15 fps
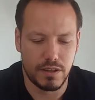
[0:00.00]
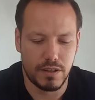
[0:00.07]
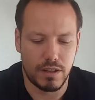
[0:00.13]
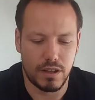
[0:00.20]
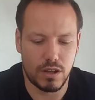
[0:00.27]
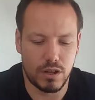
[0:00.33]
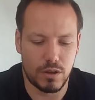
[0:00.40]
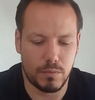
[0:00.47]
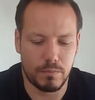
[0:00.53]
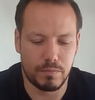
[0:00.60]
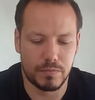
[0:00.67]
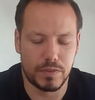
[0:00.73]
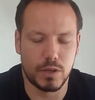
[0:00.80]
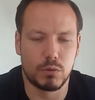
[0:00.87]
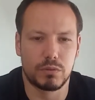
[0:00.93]

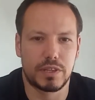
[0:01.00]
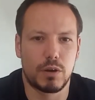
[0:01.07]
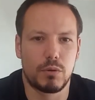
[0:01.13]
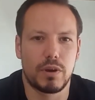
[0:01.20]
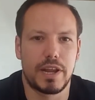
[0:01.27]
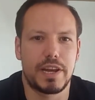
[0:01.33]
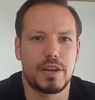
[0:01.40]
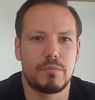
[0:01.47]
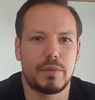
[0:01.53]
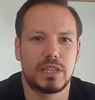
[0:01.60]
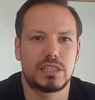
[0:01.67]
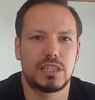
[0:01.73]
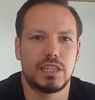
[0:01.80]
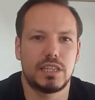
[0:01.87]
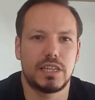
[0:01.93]
They were lending me
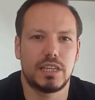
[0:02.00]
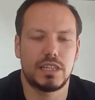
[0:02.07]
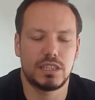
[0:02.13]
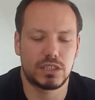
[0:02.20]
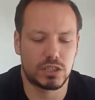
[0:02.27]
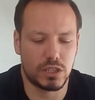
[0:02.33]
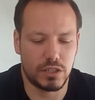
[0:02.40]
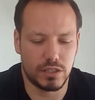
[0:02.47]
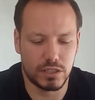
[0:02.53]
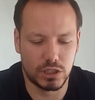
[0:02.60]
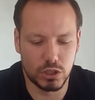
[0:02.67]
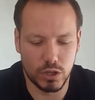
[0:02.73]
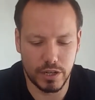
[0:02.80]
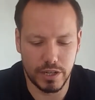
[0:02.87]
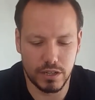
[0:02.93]
CDs, and
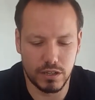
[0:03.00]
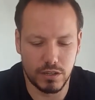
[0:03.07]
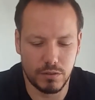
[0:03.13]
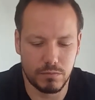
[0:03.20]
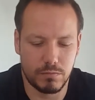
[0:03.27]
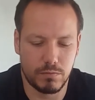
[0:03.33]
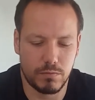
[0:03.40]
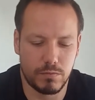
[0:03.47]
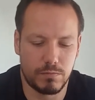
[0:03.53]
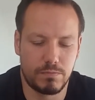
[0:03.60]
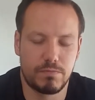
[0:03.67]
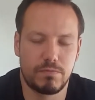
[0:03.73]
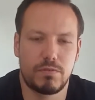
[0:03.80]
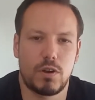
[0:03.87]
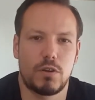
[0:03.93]
suddenly I
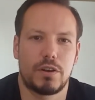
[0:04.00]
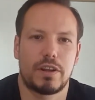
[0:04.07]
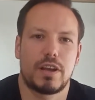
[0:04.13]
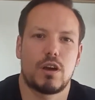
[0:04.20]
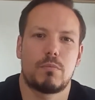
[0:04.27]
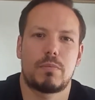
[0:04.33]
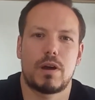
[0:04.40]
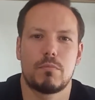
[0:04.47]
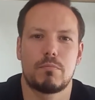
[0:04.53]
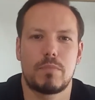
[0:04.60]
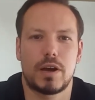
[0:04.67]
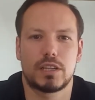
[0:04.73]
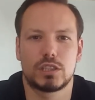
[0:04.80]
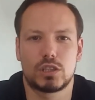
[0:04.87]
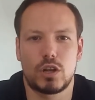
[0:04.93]
finding out about
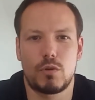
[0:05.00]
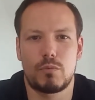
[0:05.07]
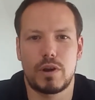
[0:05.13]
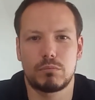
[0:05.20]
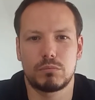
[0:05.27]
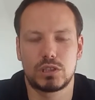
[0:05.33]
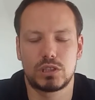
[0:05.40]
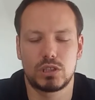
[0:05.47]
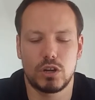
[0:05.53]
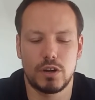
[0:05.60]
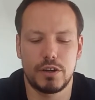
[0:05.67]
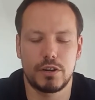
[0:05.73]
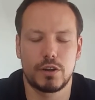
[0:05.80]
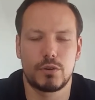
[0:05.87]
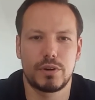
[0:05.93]
bands like
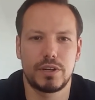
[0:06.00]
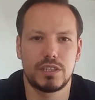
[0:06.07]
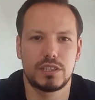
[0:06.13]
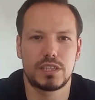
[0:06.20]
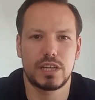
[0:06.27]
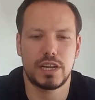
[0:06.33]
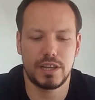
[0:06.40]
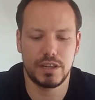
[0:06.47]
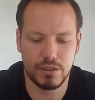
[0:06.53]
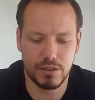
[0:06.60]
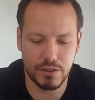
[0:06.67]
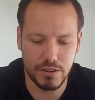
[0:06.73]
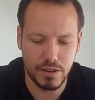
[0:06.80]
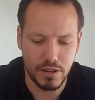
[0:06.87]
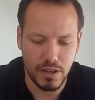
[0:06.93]
Rammstein and Green Day
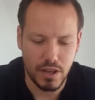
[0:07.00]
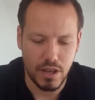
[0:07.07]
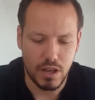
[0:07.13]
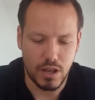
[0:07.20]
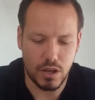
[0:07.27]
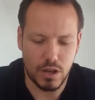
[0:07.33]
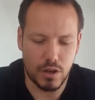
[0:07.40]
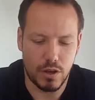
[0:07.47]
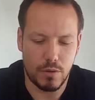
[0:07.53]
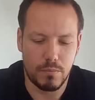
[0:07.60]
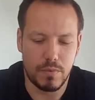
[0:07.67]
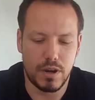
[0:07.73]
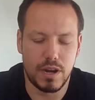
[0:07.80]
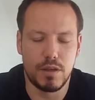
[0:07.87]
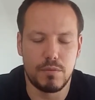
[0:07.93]
and
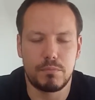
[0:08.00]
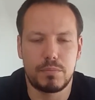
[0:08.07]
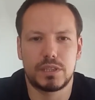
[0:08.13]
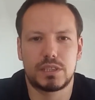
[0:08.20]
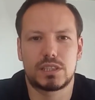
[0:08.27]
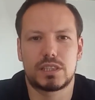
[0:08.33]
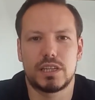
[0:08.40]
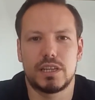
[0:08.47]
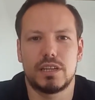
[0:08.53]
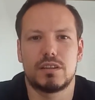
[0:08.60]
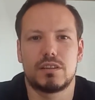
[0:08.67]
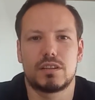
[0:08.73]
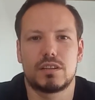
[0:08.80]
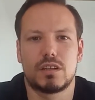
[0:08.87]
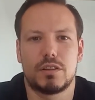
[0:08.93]
Limp Bizkit,
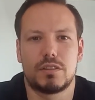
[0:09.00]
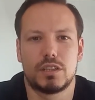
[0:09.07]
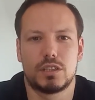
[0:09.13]
like